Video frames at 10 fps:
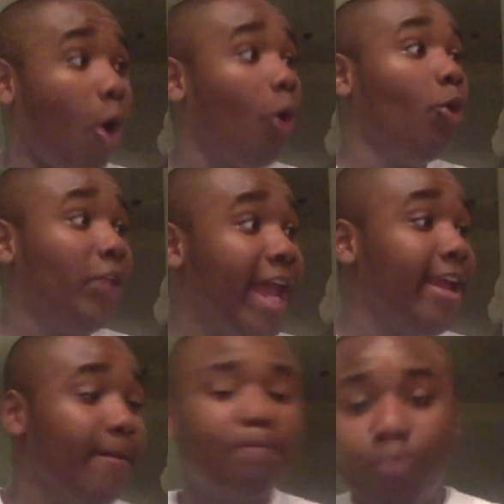oh
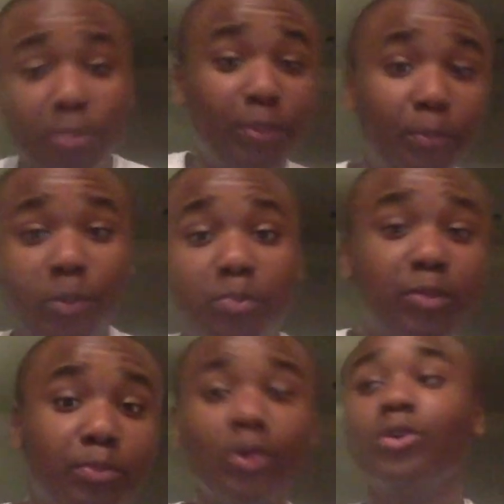nay,
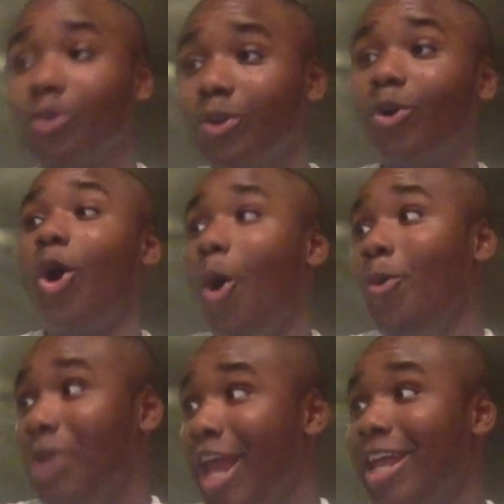
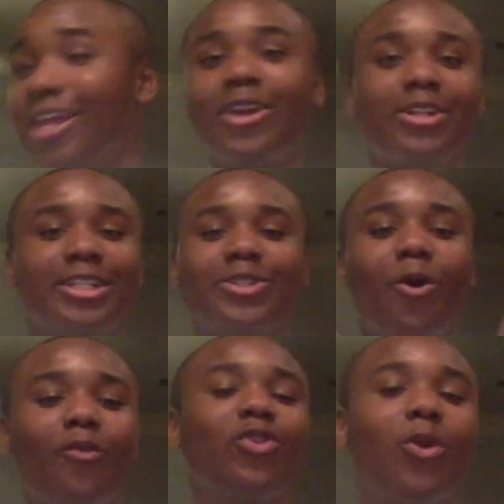oh nay, just
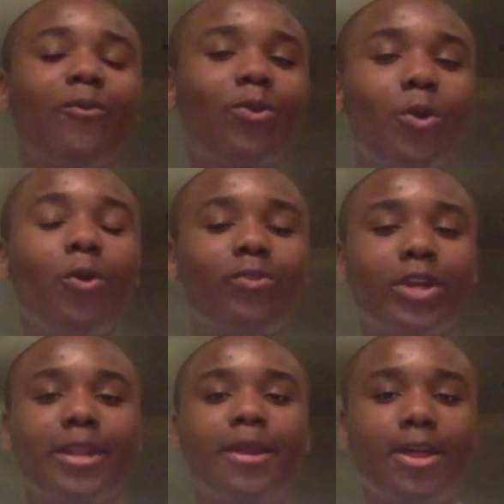over and over and over
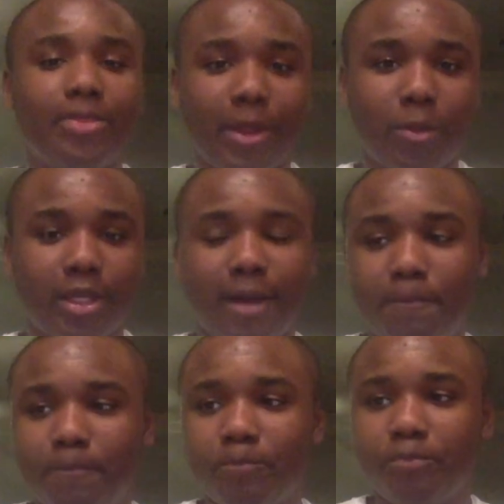again.
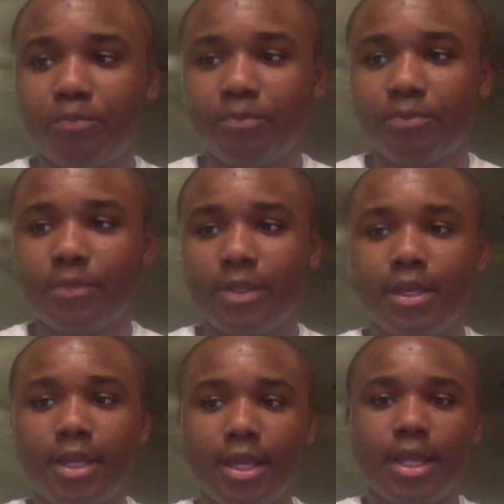
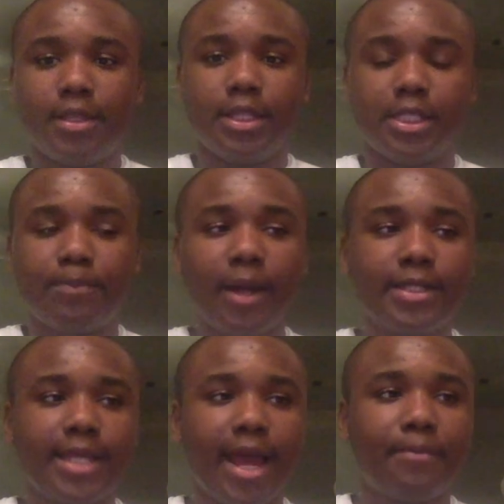Then
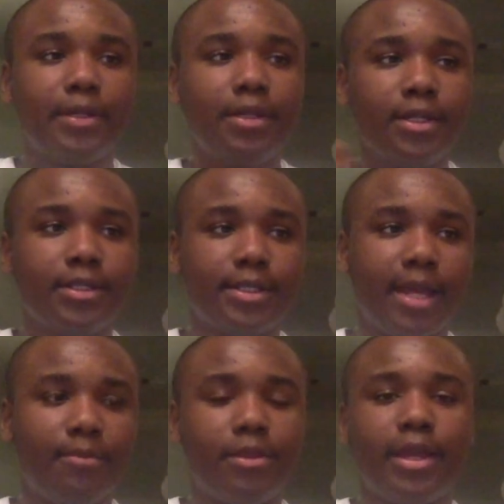spots happen,
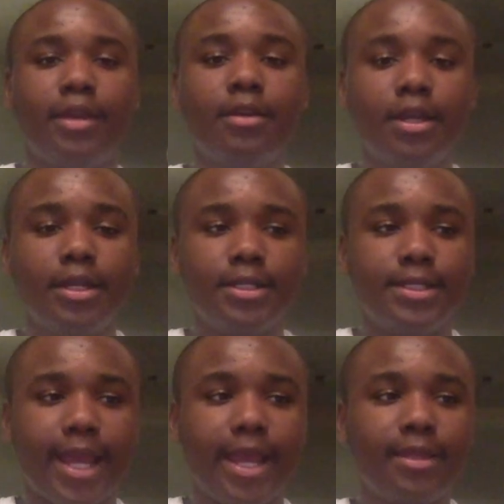same thing.
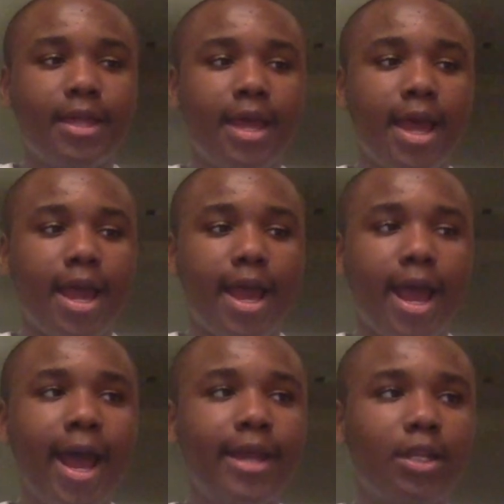And
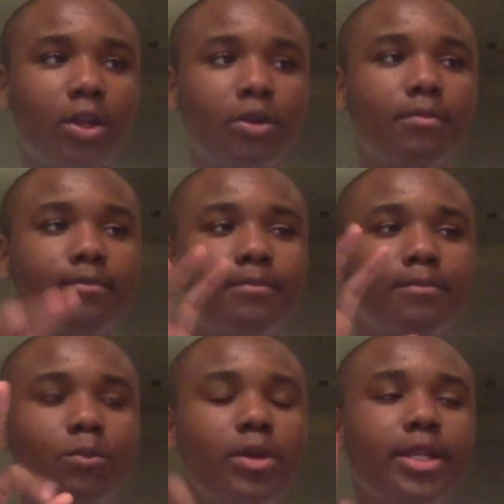Adler,
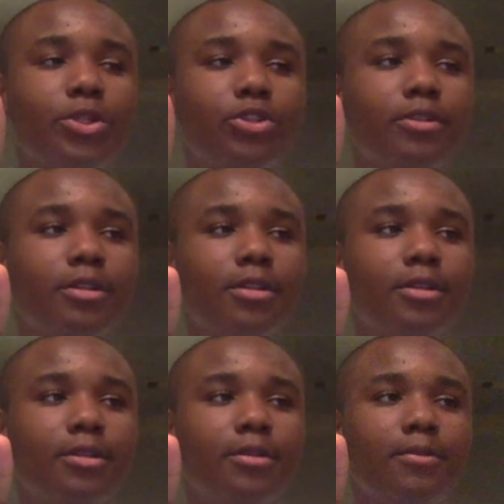which
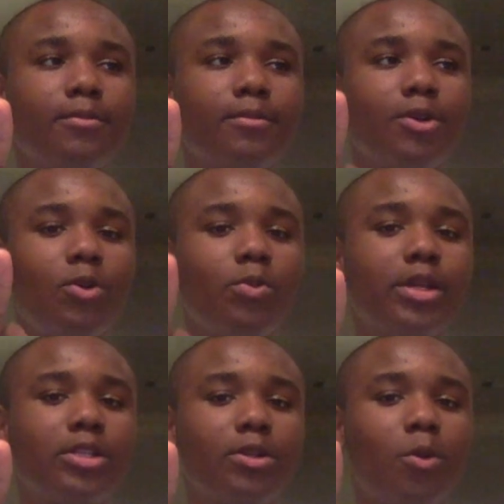
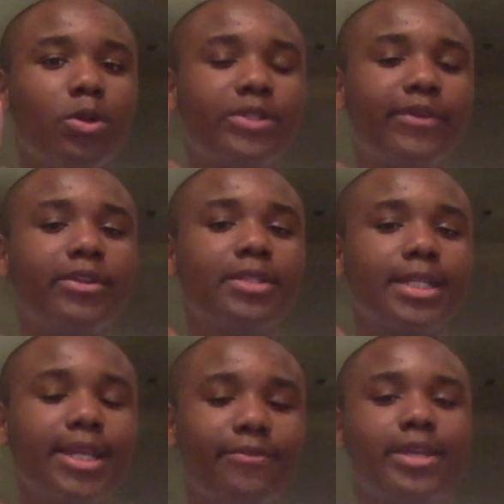which was very
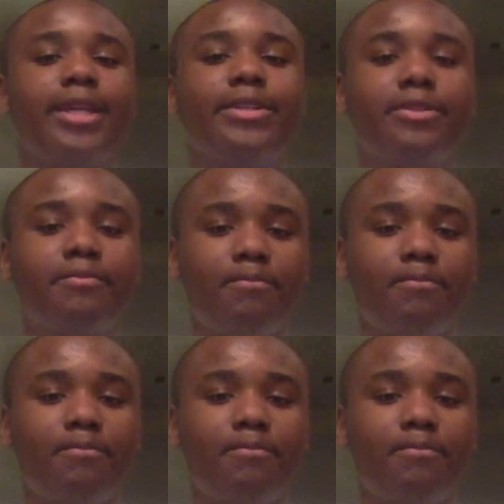significant.